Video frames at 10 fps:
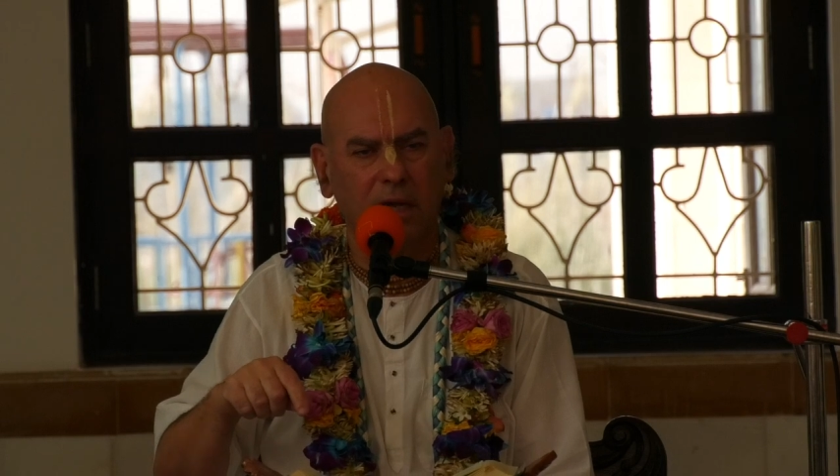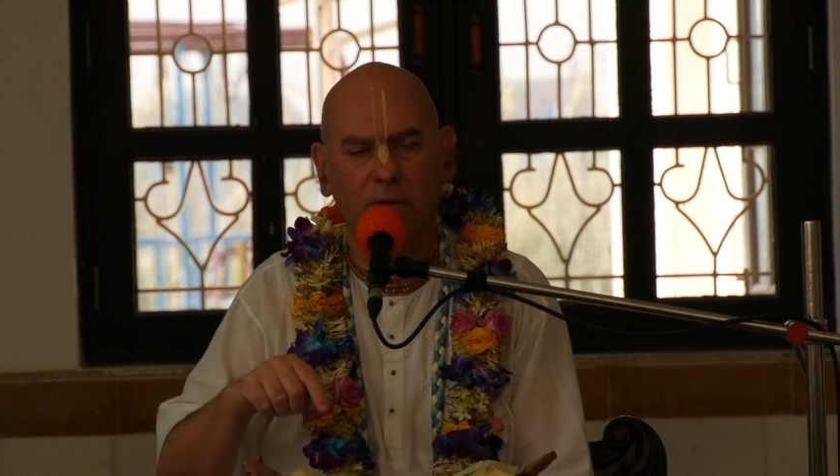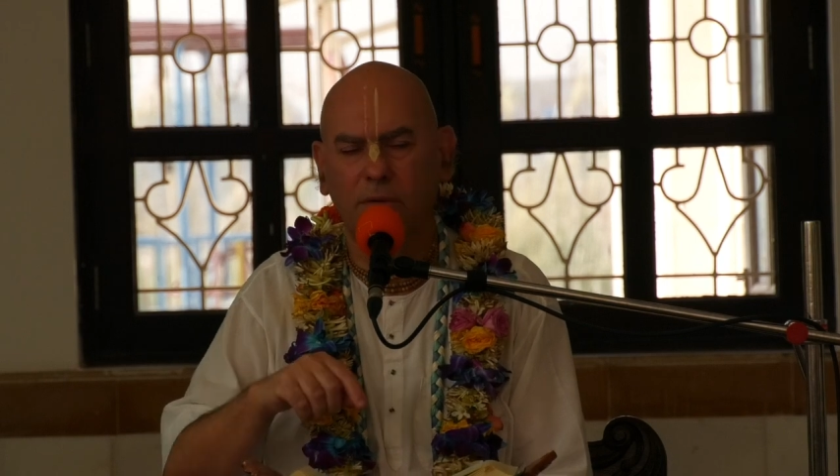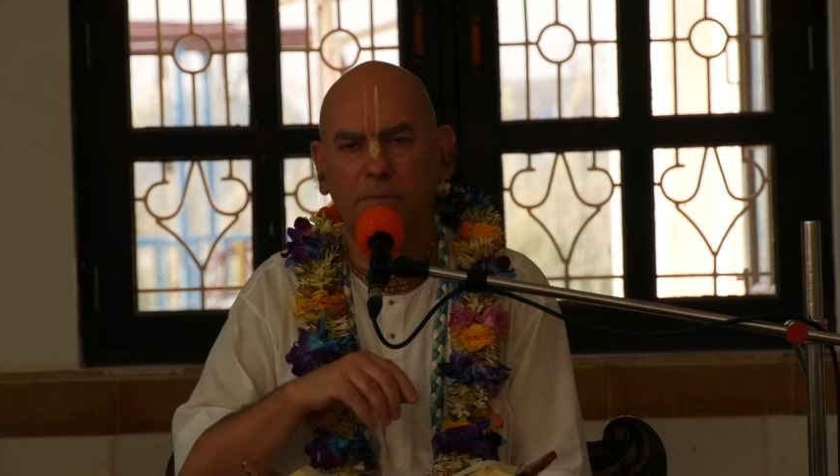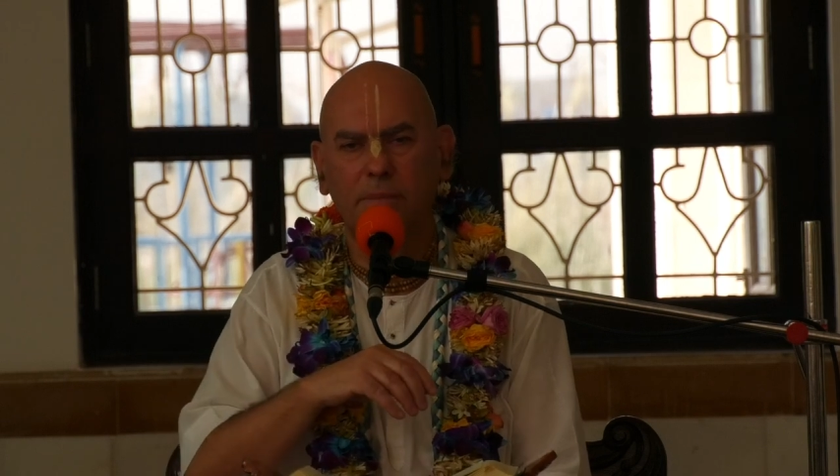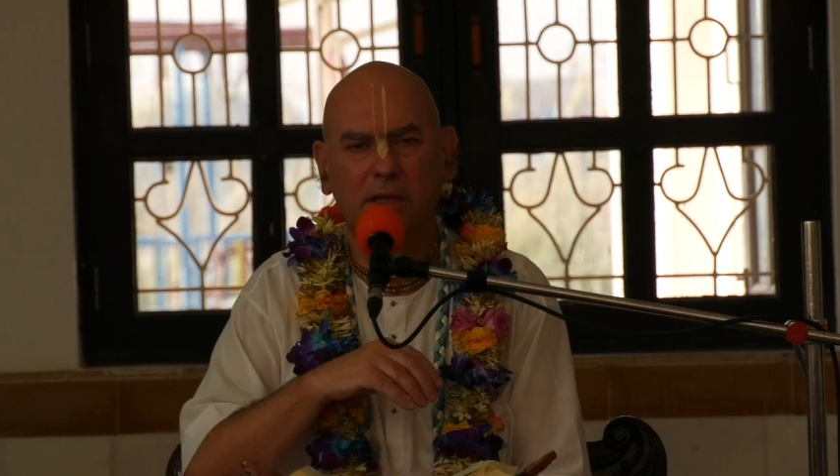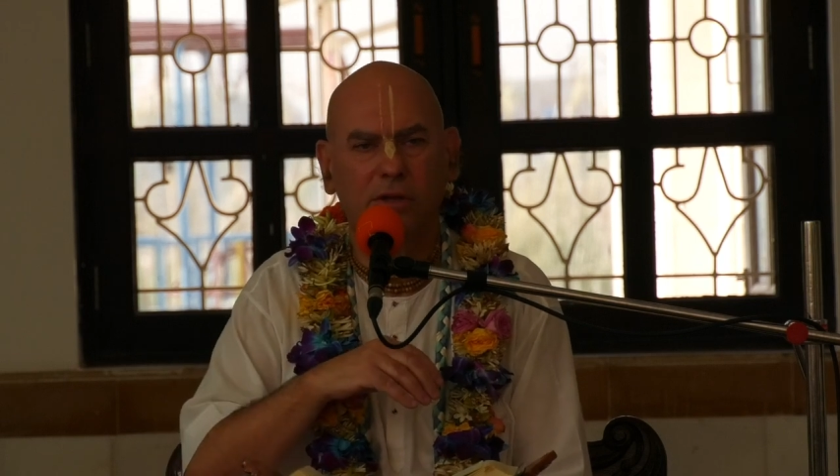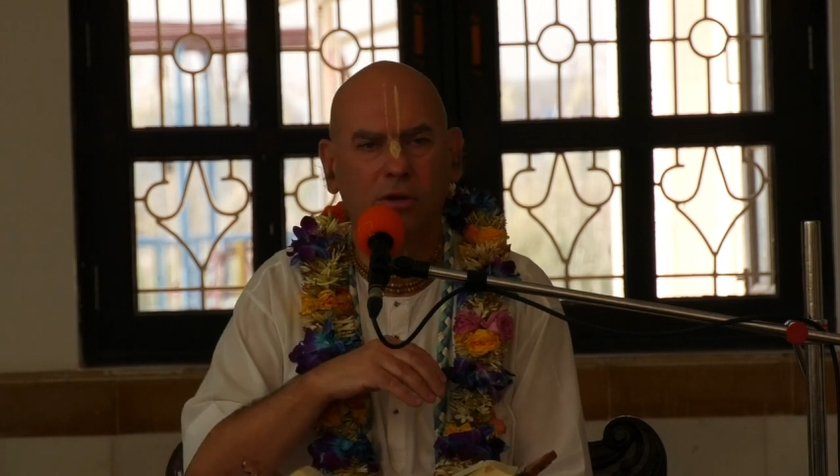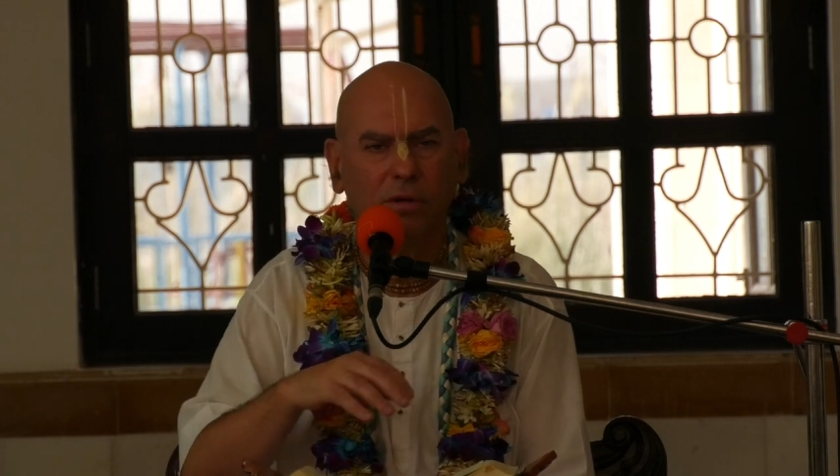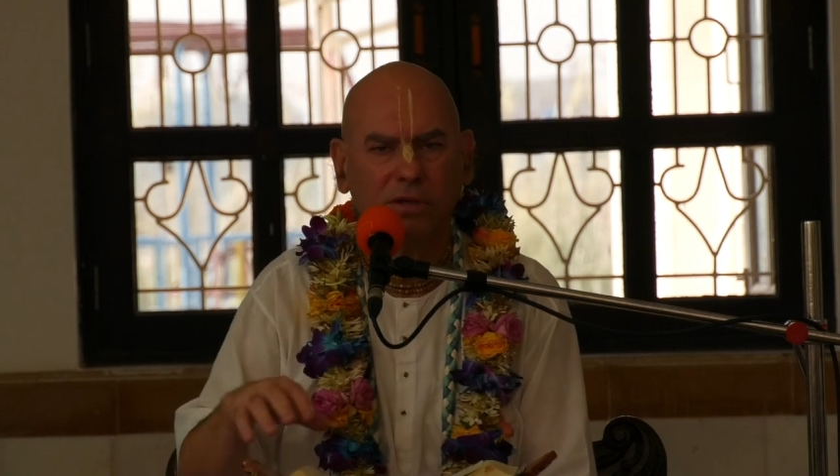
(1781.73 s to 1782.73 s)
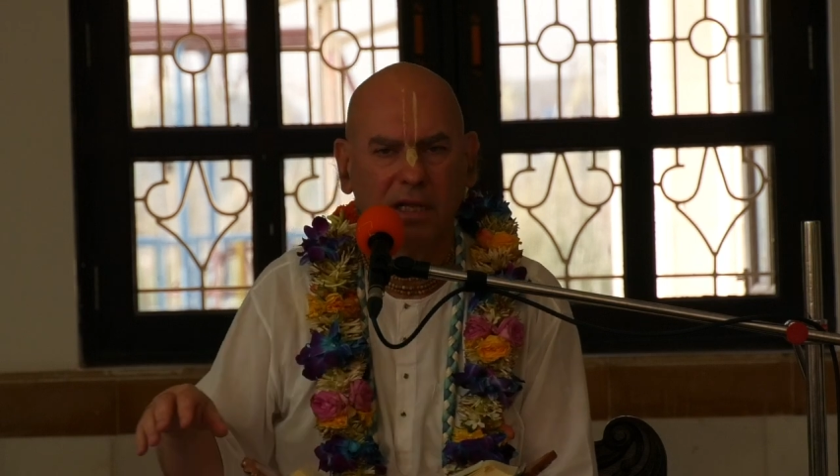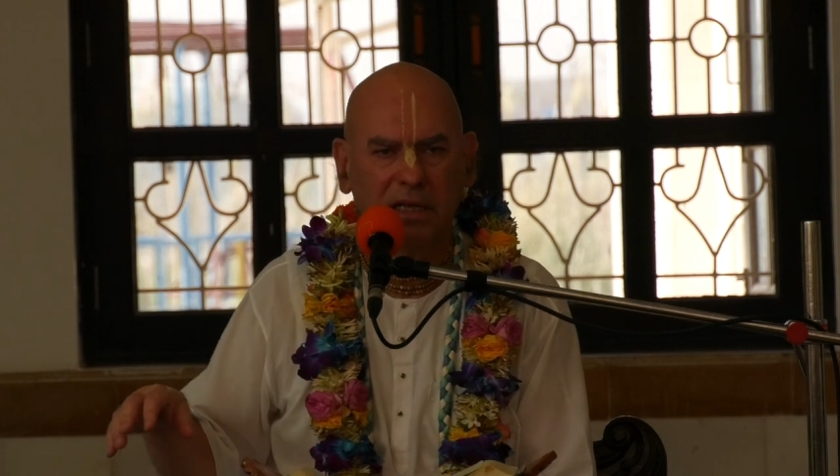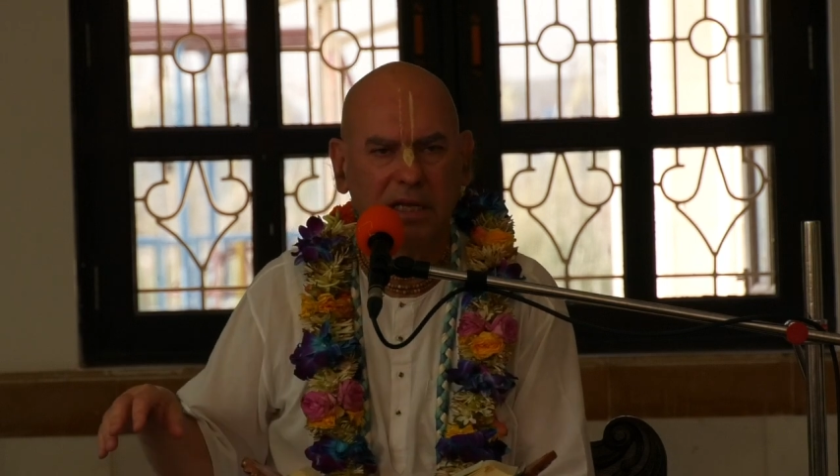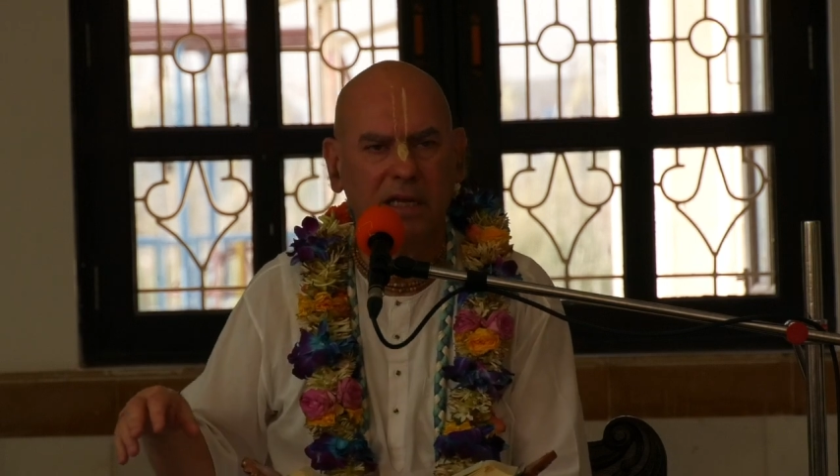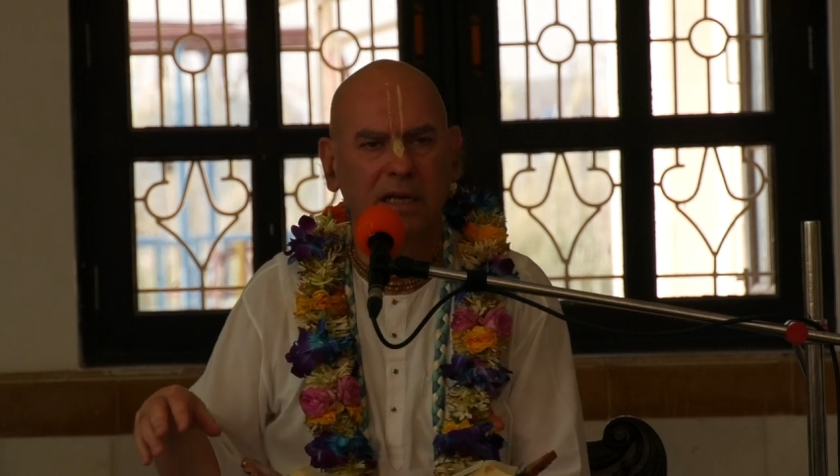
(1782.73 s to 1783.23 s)
It will be
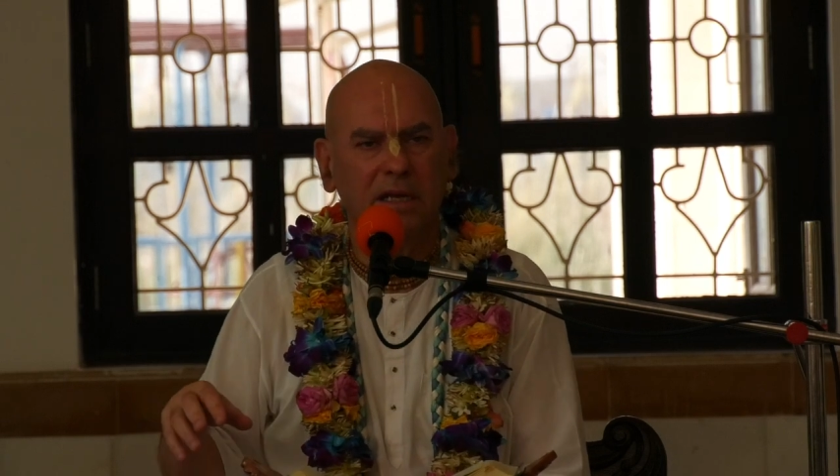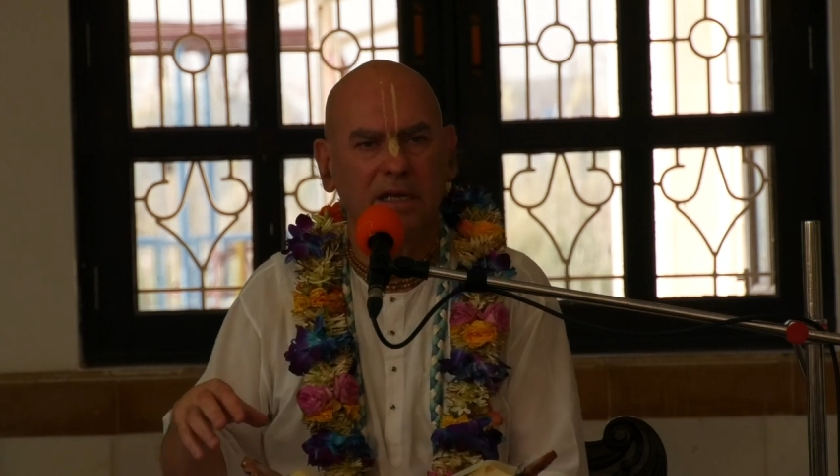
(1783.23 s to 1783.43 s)
totally